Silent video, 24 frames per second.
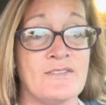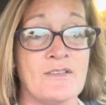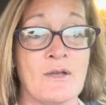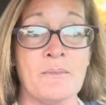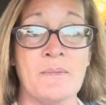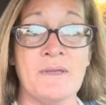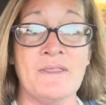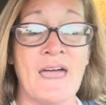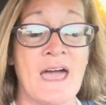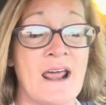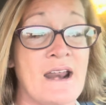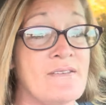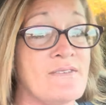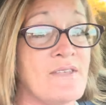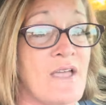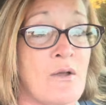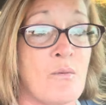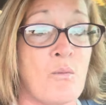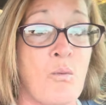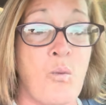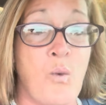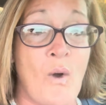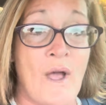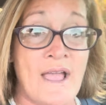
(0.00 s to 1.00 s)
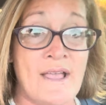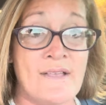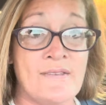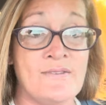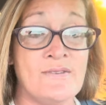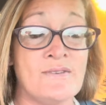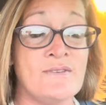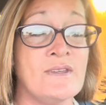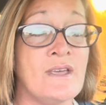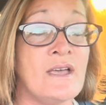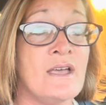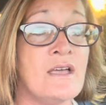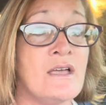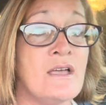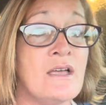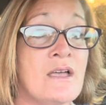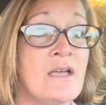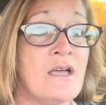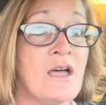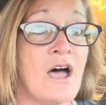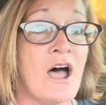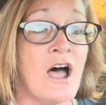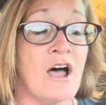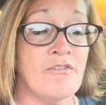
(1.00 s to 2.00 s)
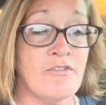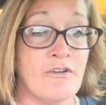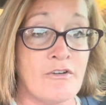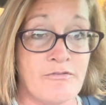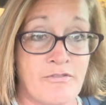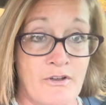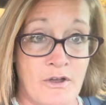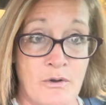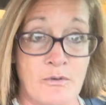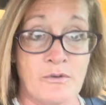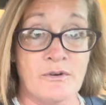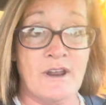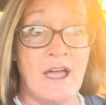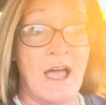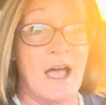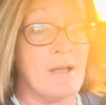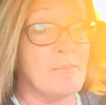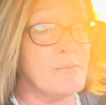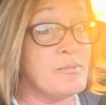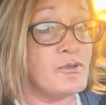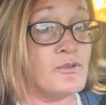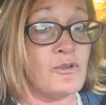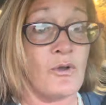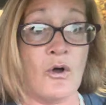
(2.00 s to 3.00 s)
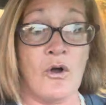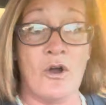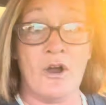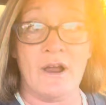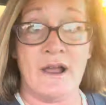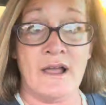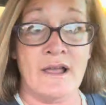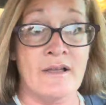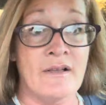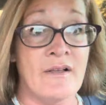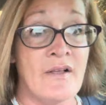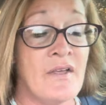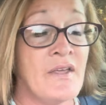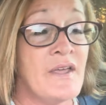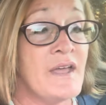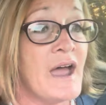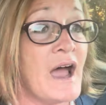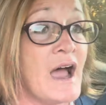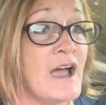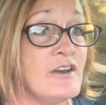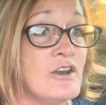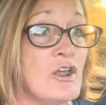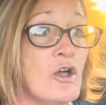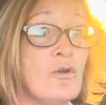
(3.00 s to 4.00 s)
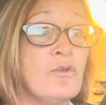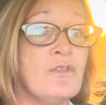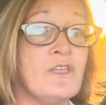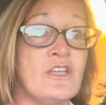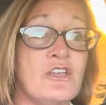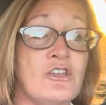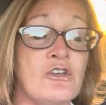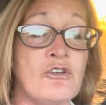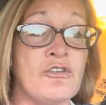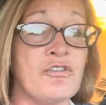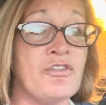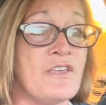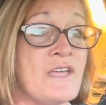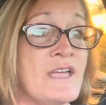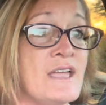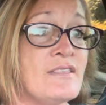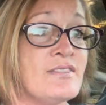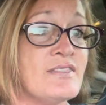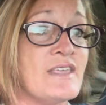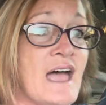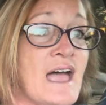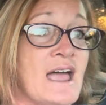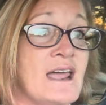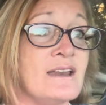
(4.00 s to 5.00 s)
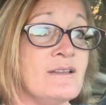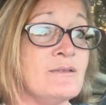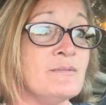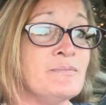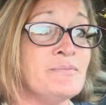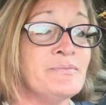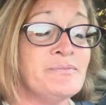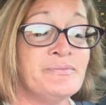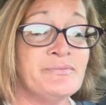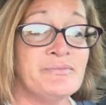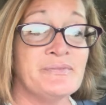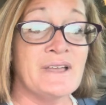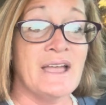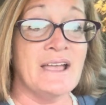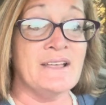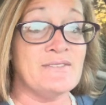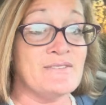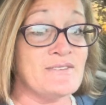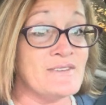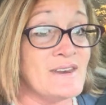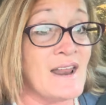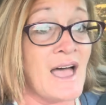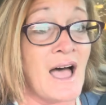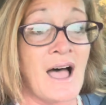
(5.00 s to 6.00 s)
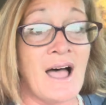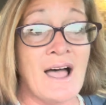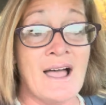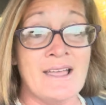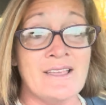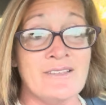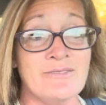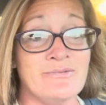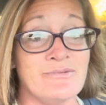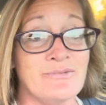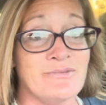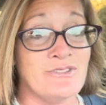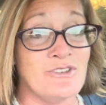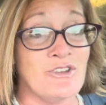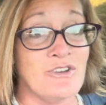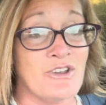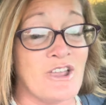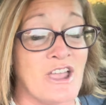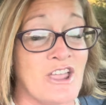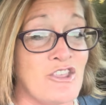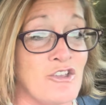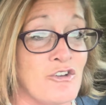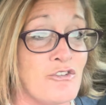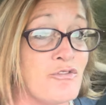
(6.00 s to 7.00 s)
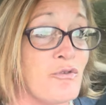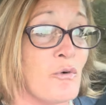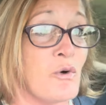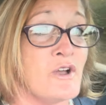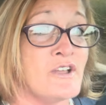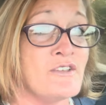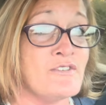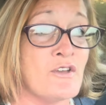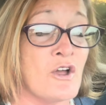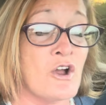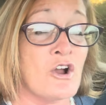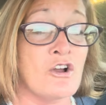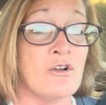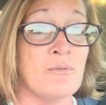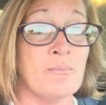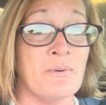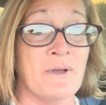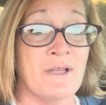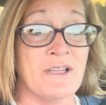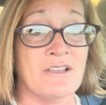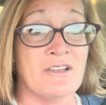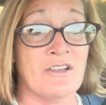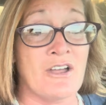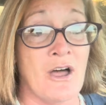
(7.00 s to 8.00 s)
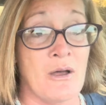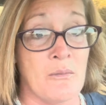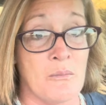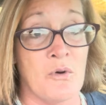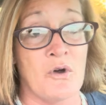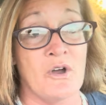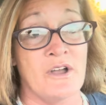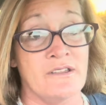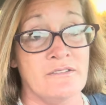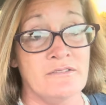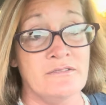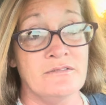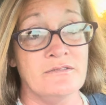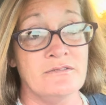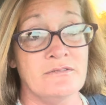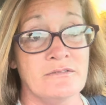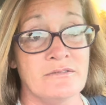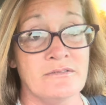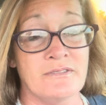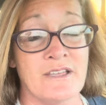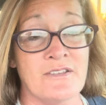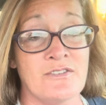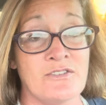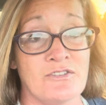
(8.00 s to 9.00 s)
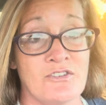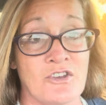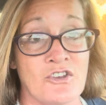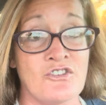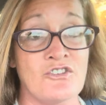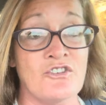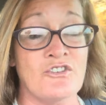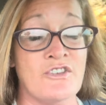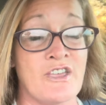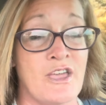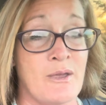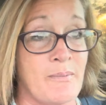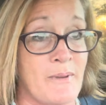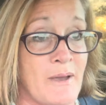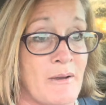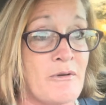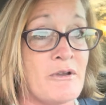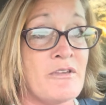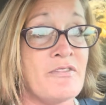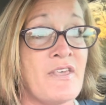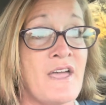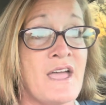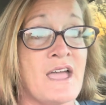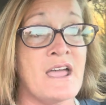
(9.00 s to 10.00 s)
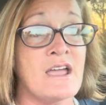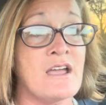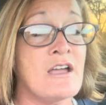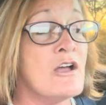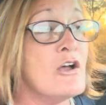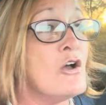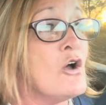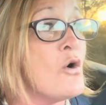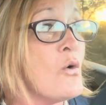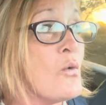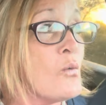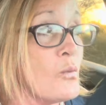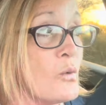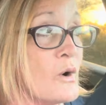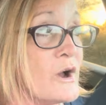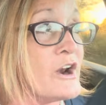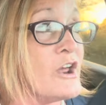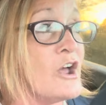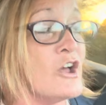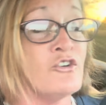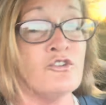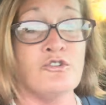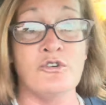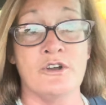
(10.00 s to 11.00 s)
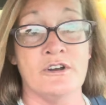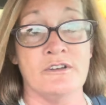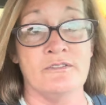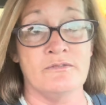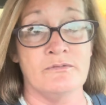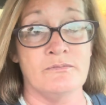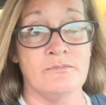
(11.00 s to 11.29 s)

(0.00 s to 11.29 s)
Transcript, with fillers: I mean, that is a waste of a vote. I'm sorry. I know that you think that it's not you're getting your voice heard, but come on. Let's just, keep everything 100.